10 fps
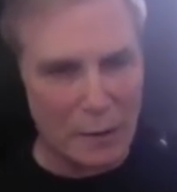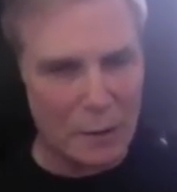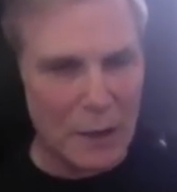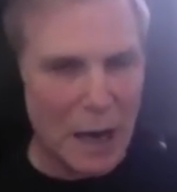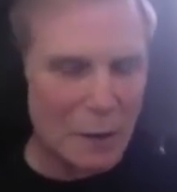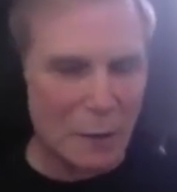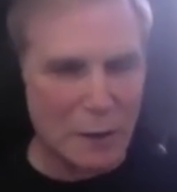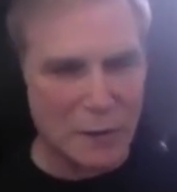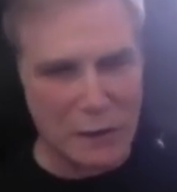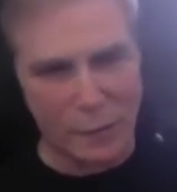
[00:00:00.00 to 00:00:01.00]
Yahoo
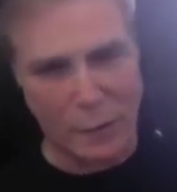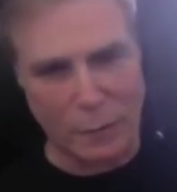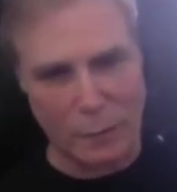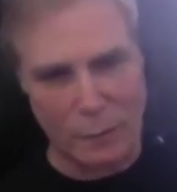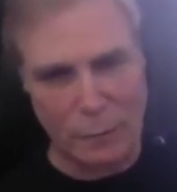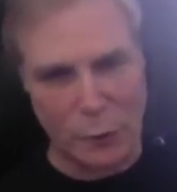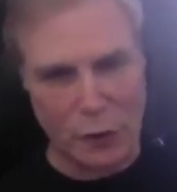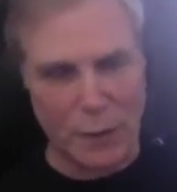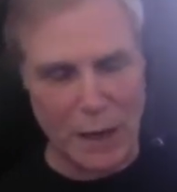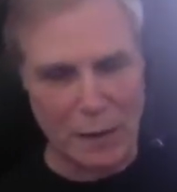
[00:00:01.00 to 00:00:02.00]
has a different
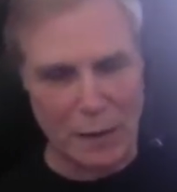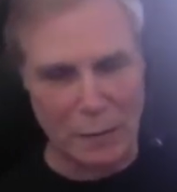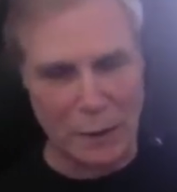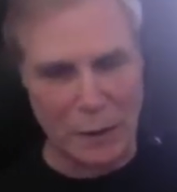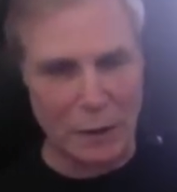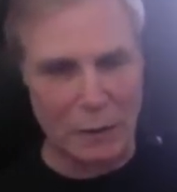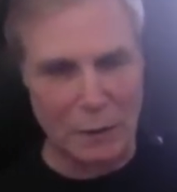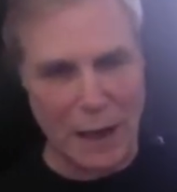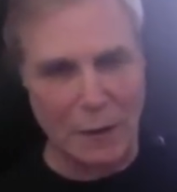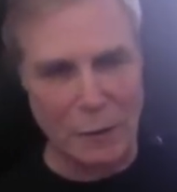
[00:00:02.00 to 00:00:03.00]
perspective, and they'll
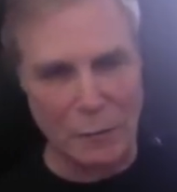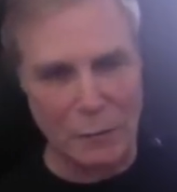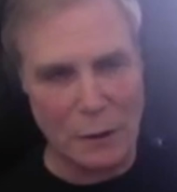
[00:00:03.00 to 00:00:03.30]
allow you.